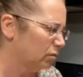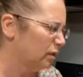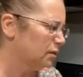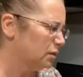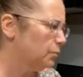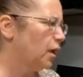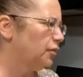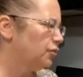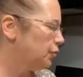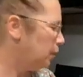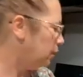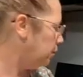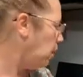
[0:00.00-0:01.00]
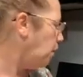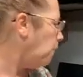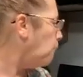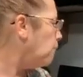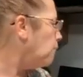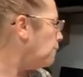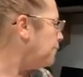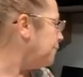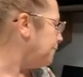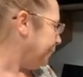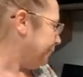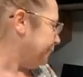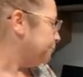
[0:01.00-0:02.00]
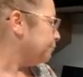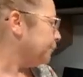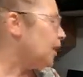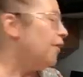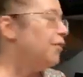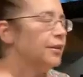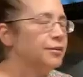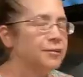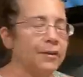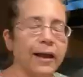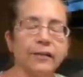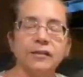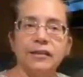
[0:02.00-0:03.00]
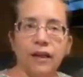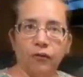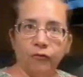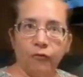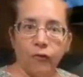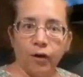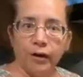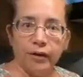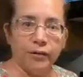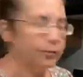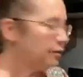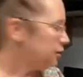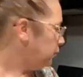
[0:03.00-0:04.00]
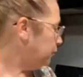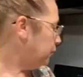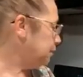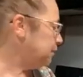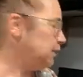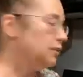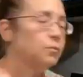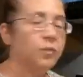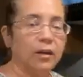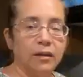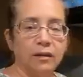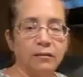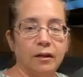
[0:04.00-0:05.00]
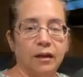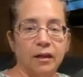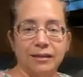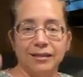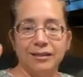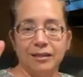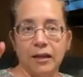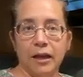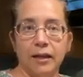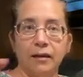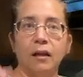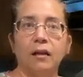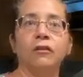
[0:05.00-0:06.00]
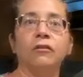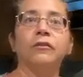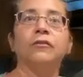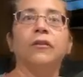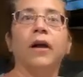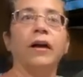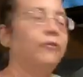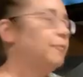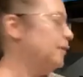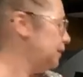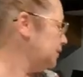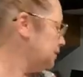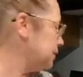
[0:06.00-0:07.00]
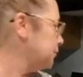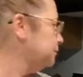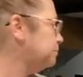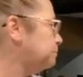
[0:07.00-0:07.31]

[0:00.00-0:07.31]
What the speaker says: Instant Pot Duo. This counts down for you. So this has been done for 5 minutes.